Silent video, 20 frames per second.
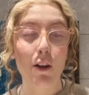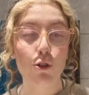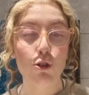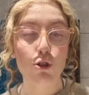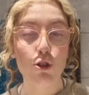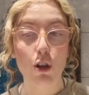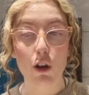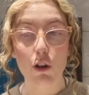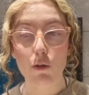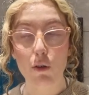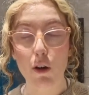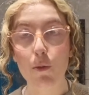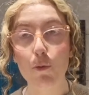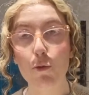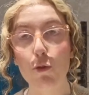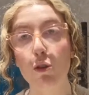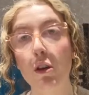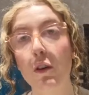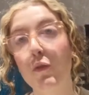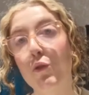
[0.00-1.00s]
So I'm
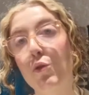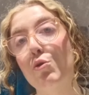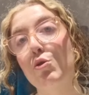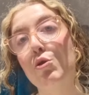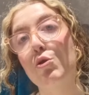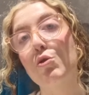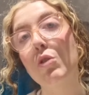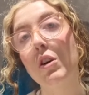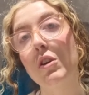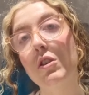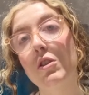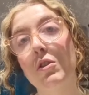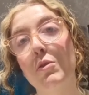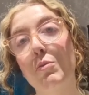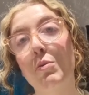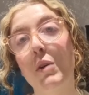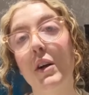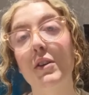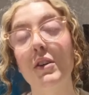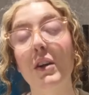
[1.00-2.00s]
looking forward to trying a new
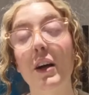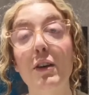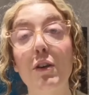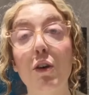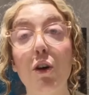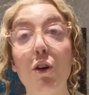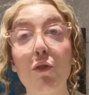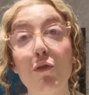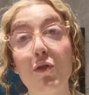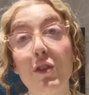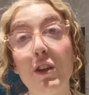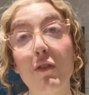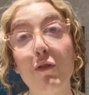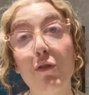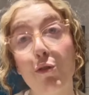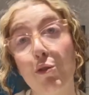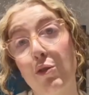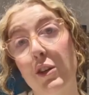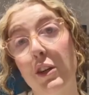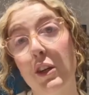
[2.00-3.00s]
brand and hopefully
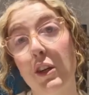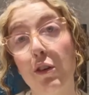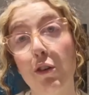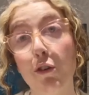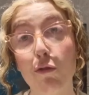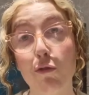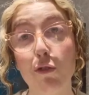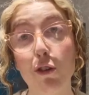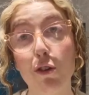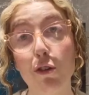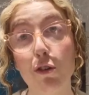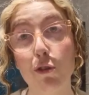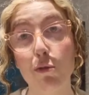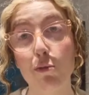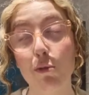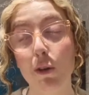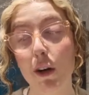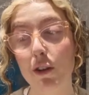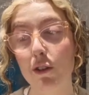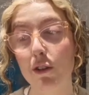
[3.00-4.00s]
falling in love with a new
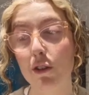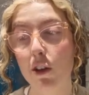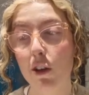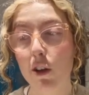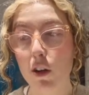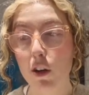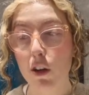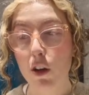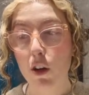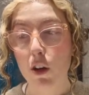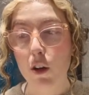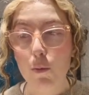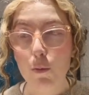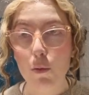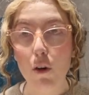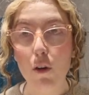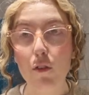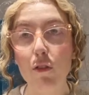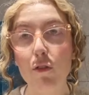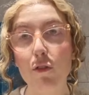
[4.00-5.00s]
brand.
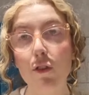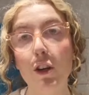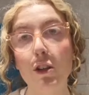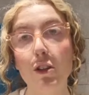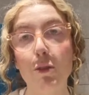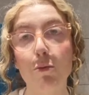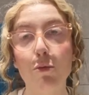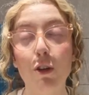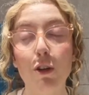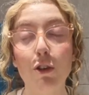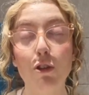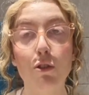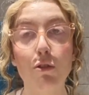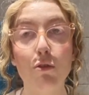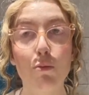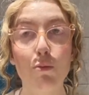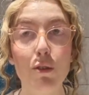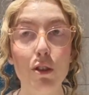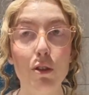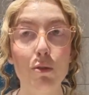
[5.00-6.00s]
But off of first impressions
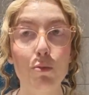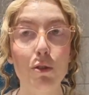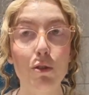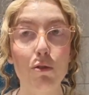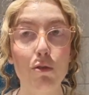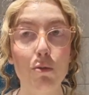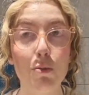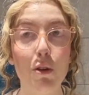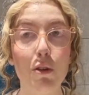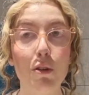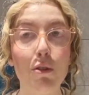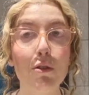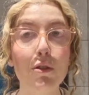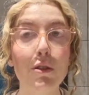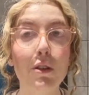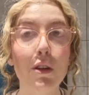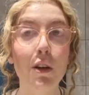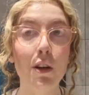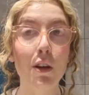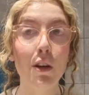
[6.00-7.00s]
from this mystery
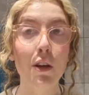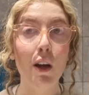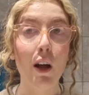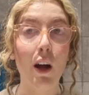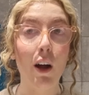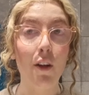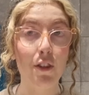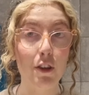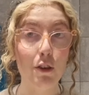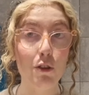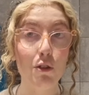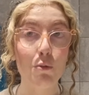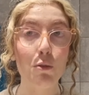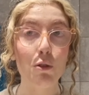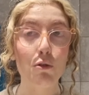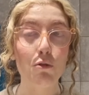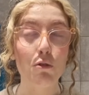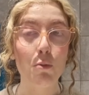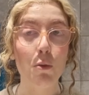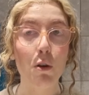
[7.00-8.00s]
box and the other
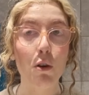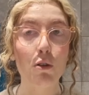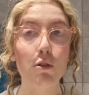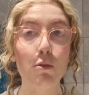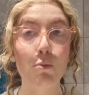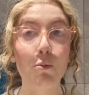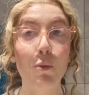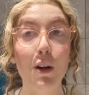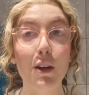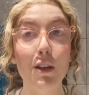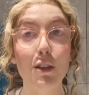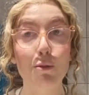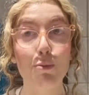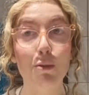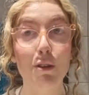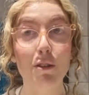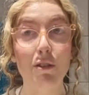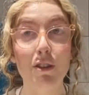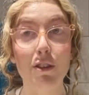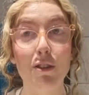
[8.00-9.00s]
mystery box, my
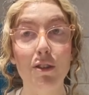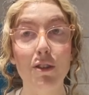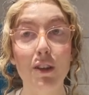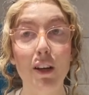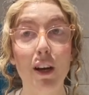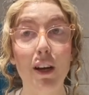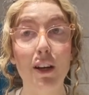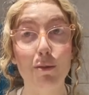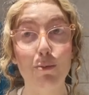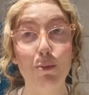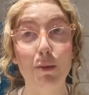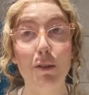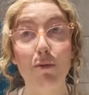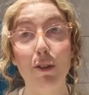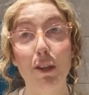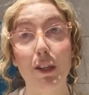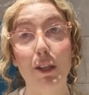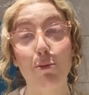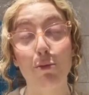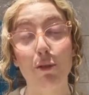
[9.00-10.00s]
experience has been
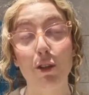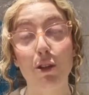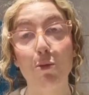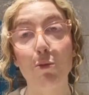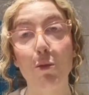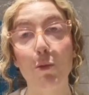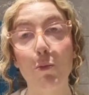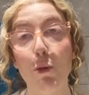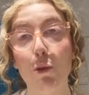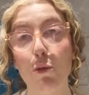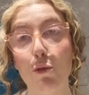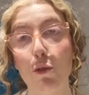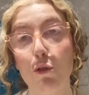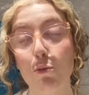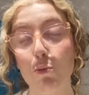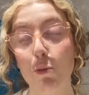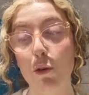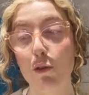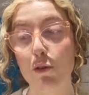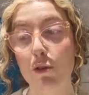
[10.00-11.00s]
really brilliant with both those
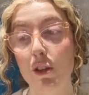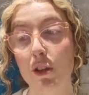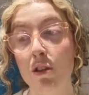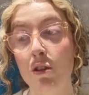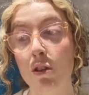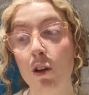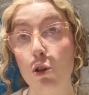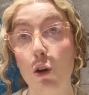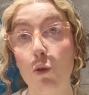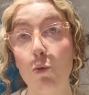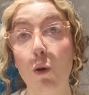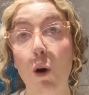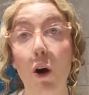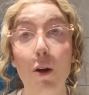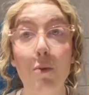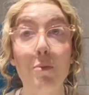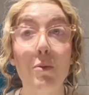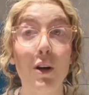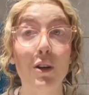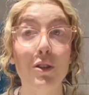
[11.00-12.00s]
boxes, so I
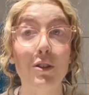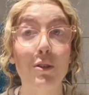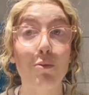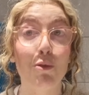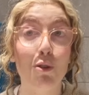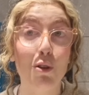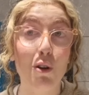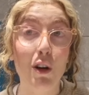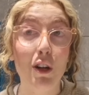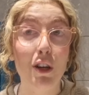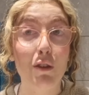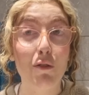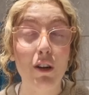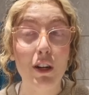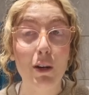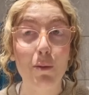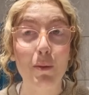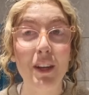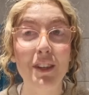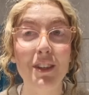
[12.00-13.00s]
personally would highly
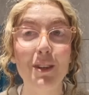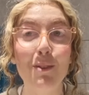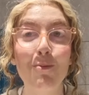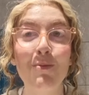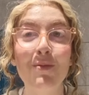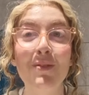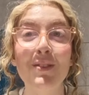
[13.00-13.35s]
recommend.